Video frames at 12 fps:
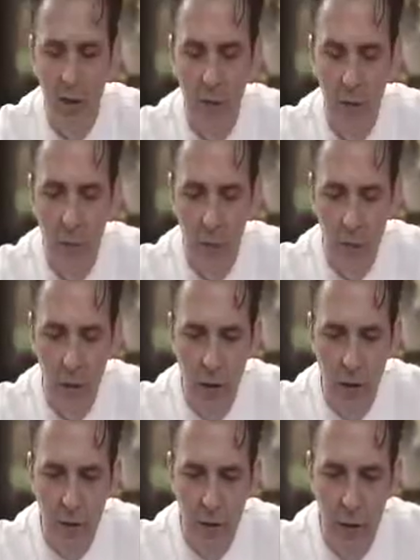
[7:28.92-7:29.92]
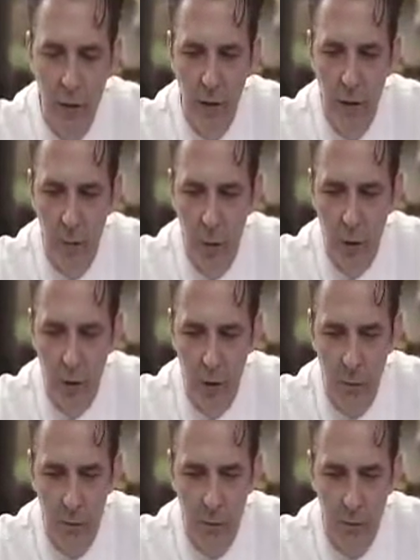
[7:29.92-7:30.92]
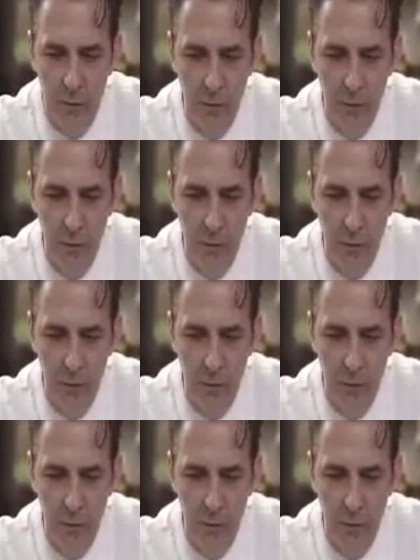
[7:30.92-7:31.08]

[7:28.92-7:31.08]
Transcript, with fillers: And then we also have the pork ribs. Mm